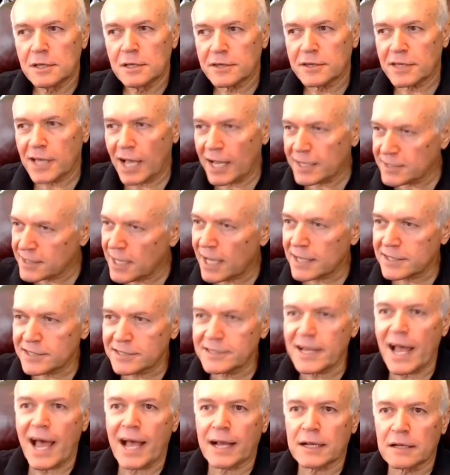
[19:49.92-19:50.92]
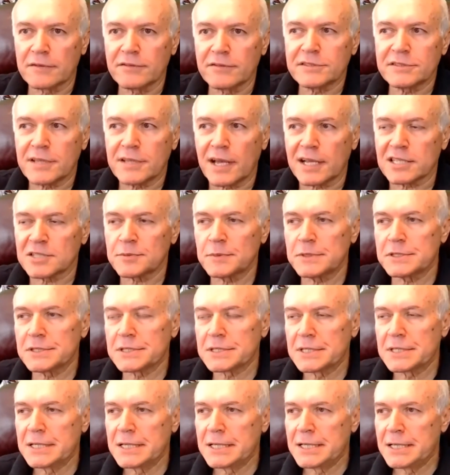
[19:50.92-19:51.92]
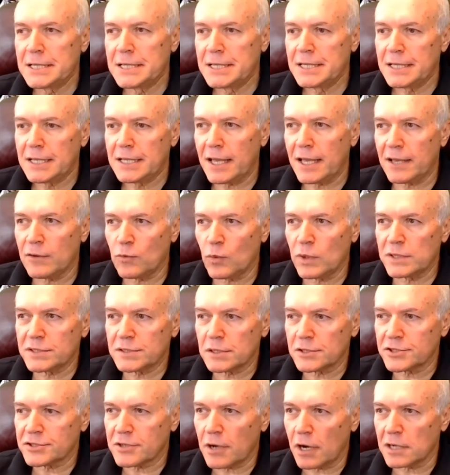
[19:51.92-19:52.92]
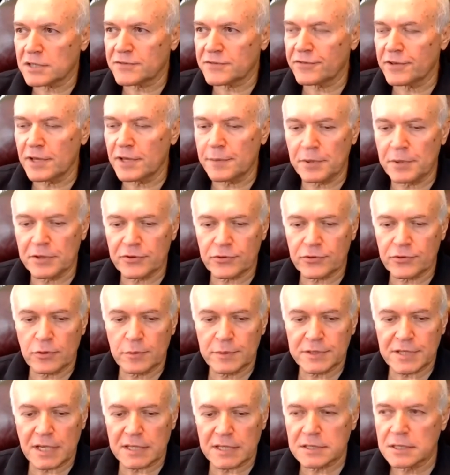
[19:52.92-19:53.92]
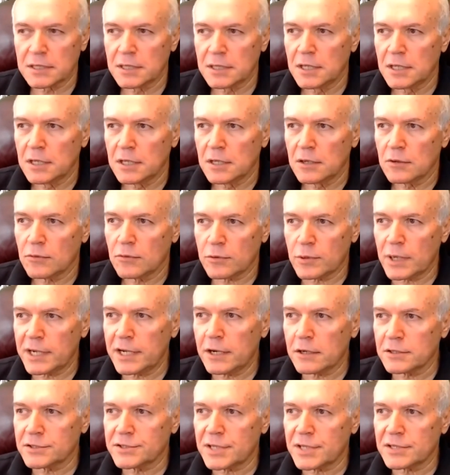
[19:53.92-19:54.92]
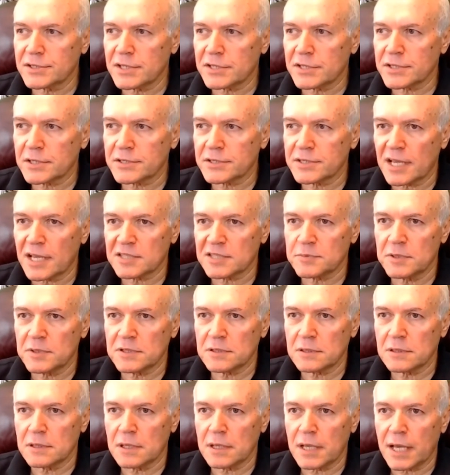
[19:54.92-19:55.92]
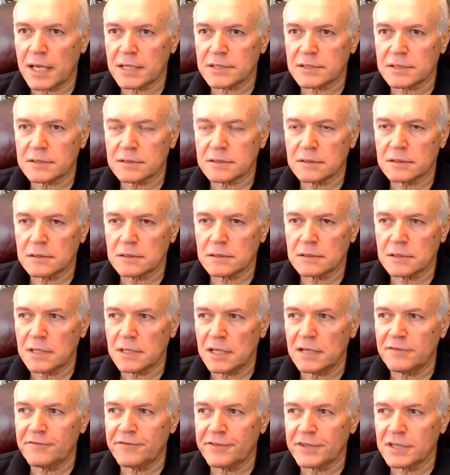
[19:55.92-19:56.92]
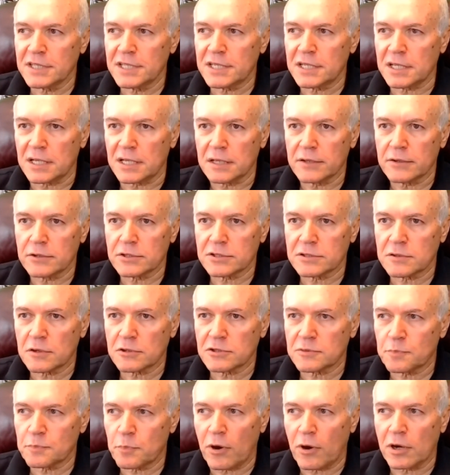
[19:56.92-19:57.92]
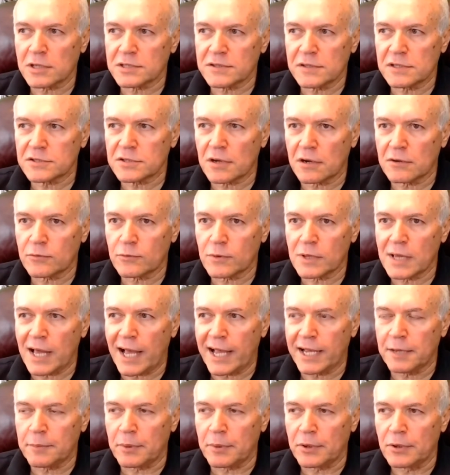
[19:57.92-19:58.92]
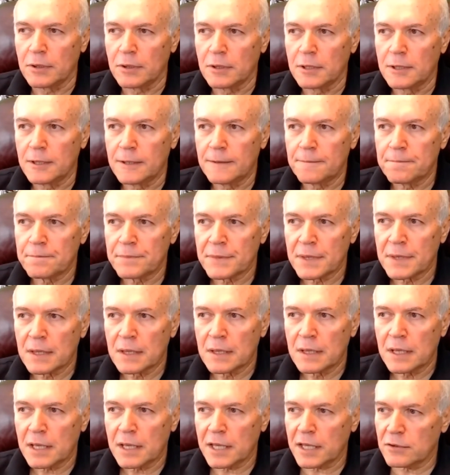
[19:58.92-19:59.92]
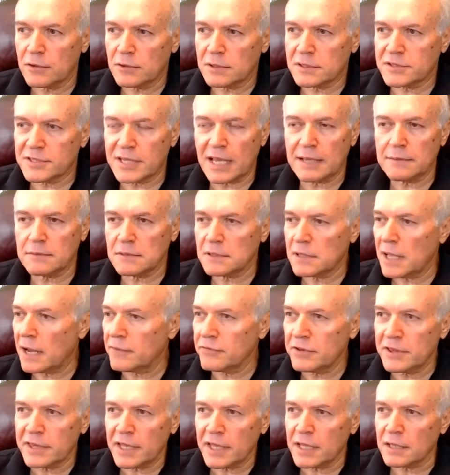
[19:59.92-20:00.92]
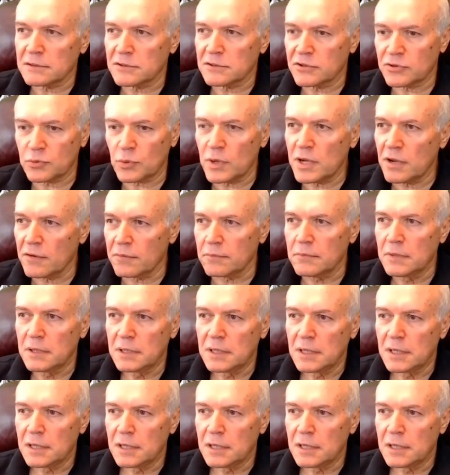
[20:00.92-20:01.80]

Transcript: Guy's got a stack of assessments, and Winslow starts flipping through them and says, well, right here it says this assessment has invalidity. There's parts of this aren't reliable. He's saying everything, 3 of them.